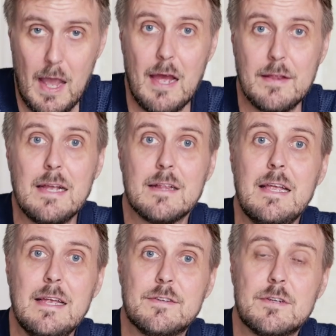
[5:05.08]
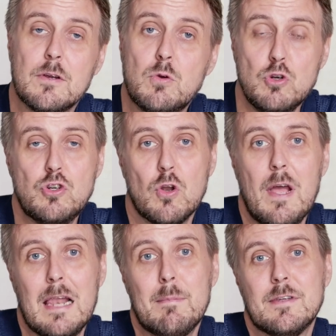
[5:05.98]
And I think these crucial
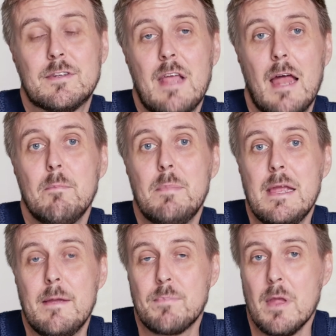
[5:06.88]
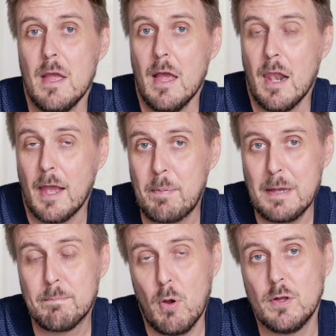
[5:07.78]
elements can be
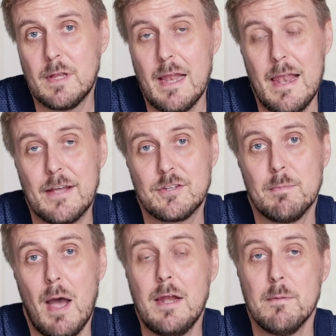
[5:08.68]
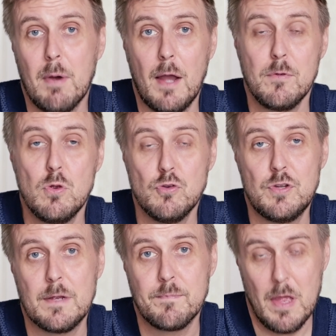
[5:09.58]
pinpointed and examined by
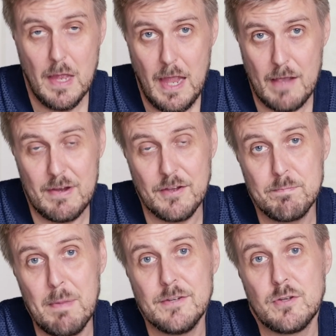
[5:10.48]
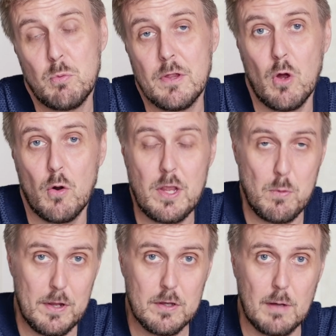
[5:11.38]
using evidence-based rhetoric
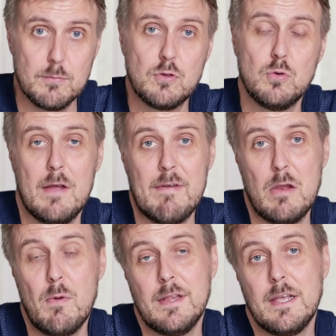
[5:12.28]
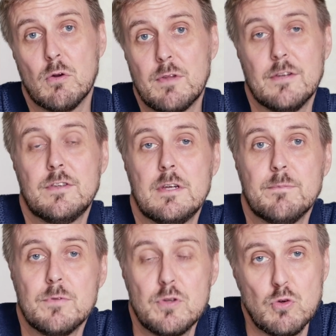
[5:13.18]
when it comes to evaluating or testing
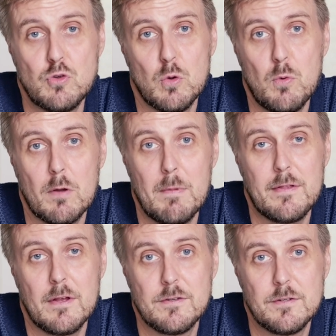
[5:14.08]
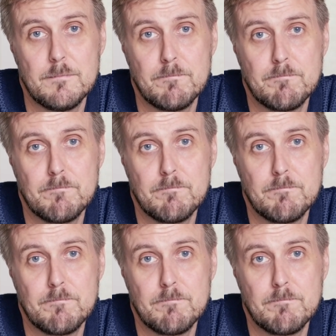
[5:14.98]
social work methods.